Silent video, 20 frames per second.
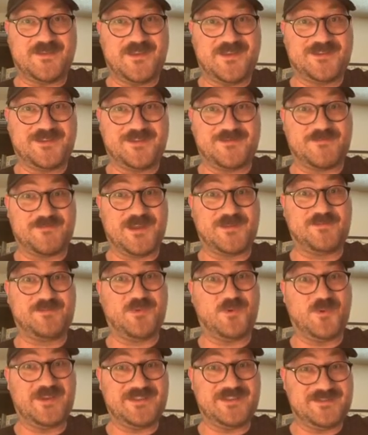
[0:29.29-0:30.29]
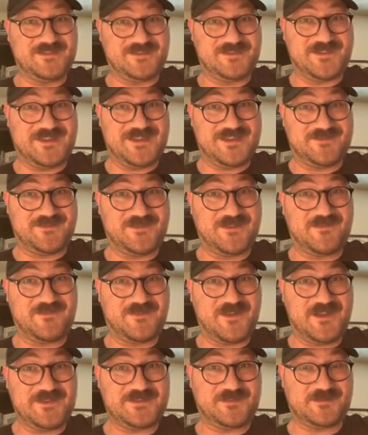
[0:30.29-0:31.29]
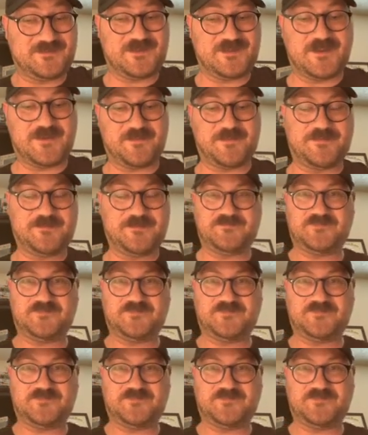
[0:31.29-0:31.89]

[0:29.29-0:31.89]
the Mud Boys in the Fossil Cup.